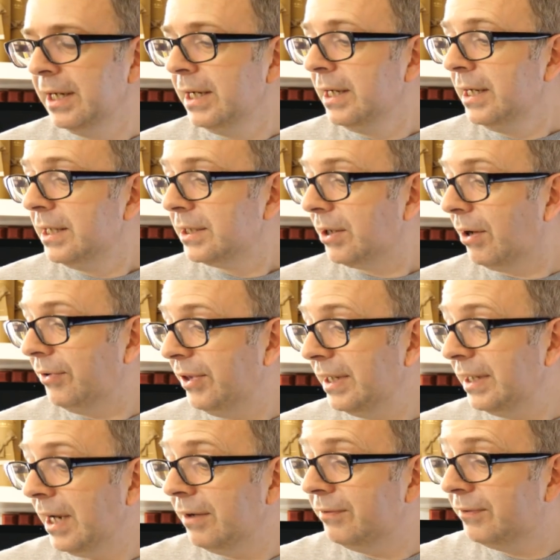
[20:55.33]
So I
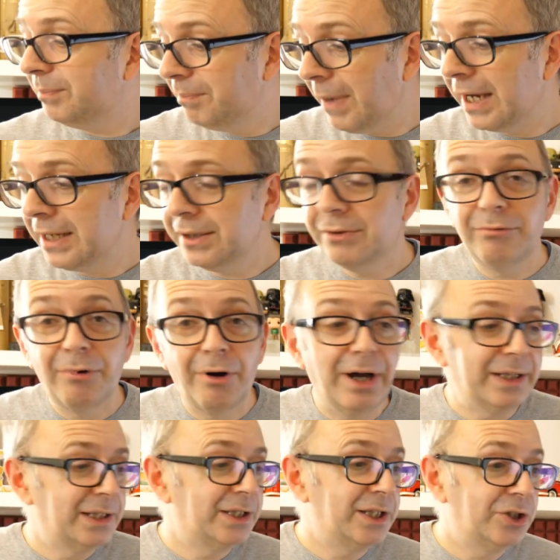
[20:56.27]
think they've made the
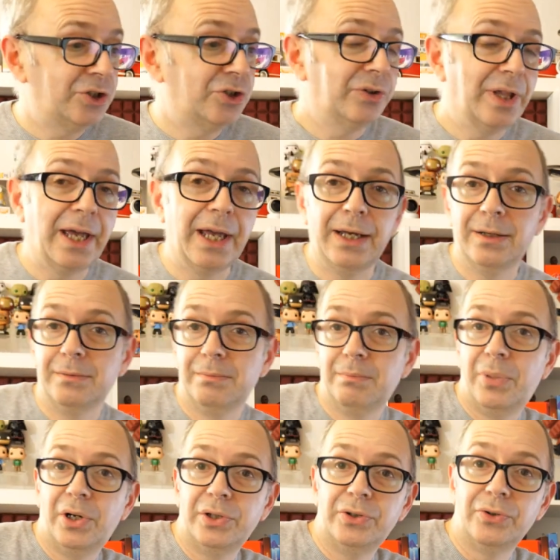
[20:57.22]
right decision there
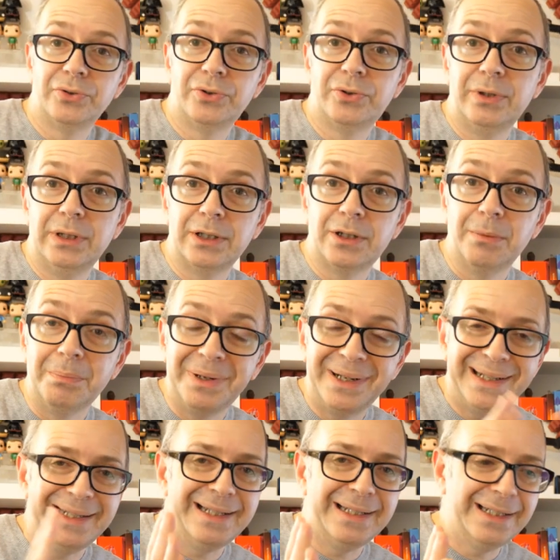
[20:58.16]
by not doing a
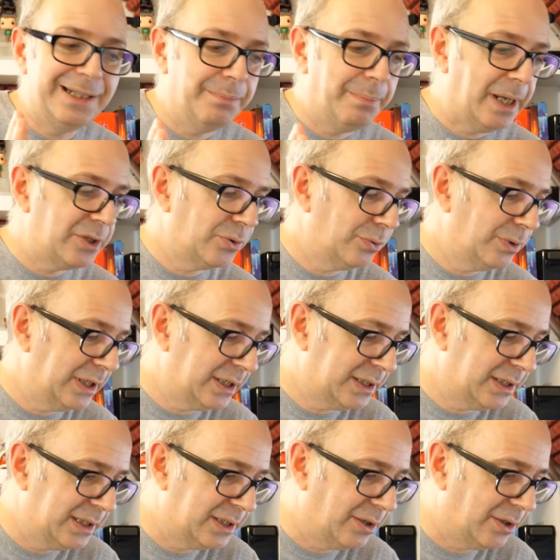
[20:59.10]
completely bezel-less
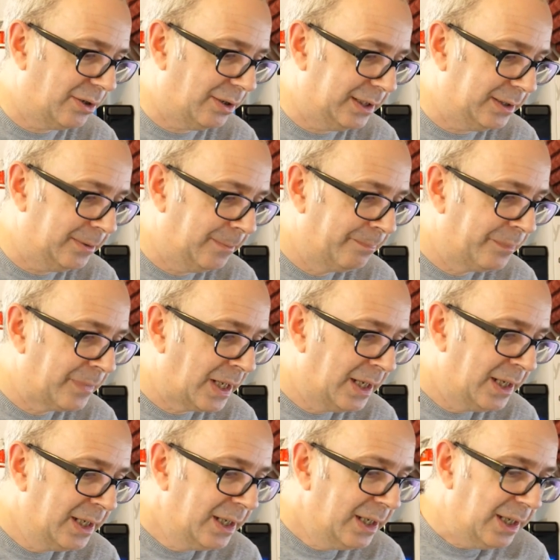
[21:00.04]
design.
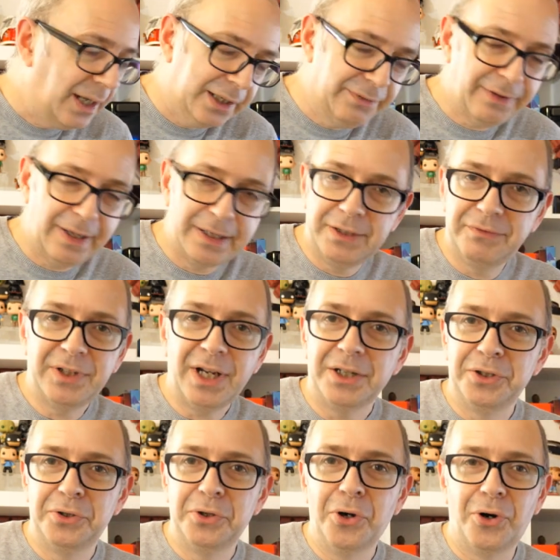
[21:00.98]
And if they'd have
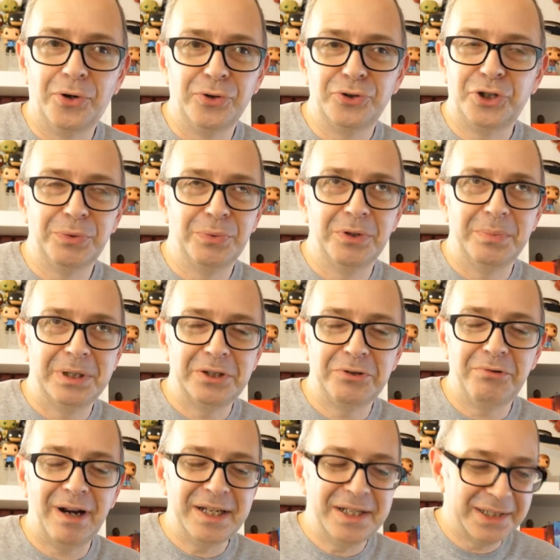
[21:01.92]
done a notch, it would have been
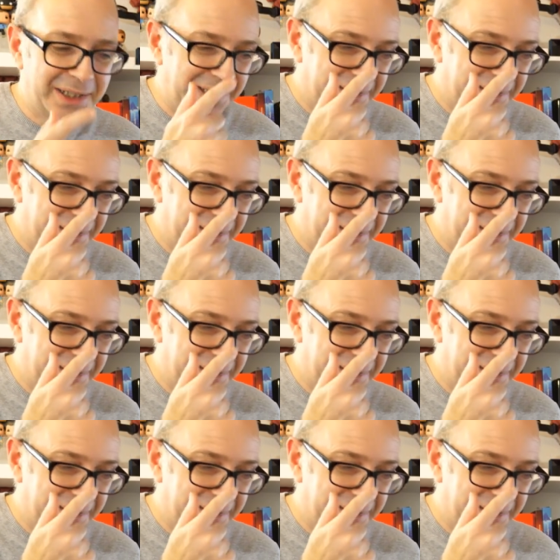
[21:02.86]
crazy,